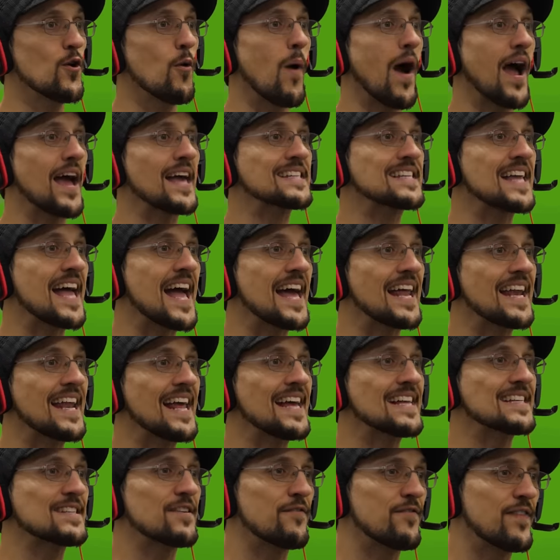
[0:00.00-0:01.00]
your wise head
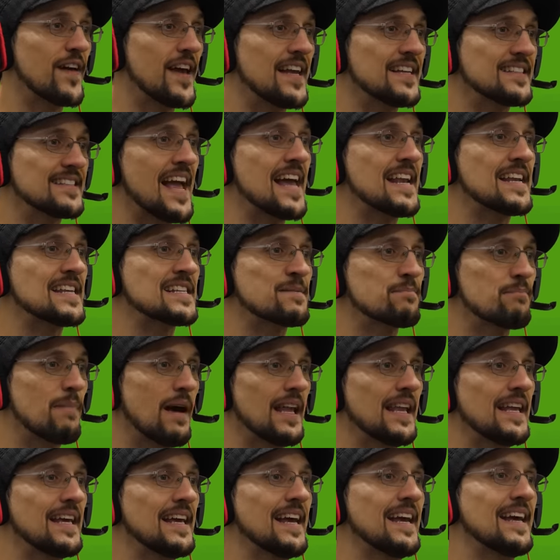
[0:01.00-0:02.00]
is a face, and his
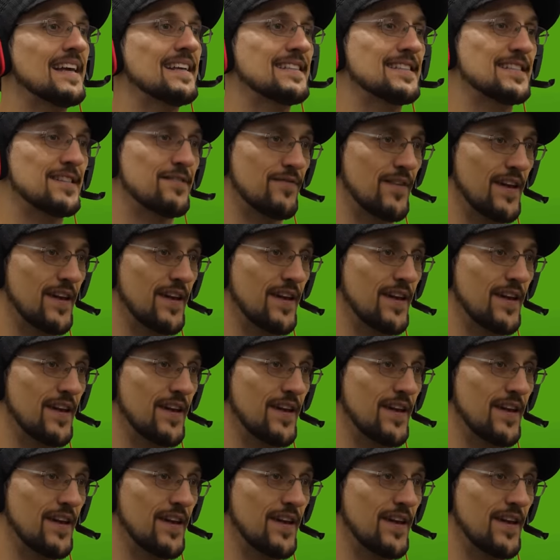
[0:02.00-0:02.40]
belly is his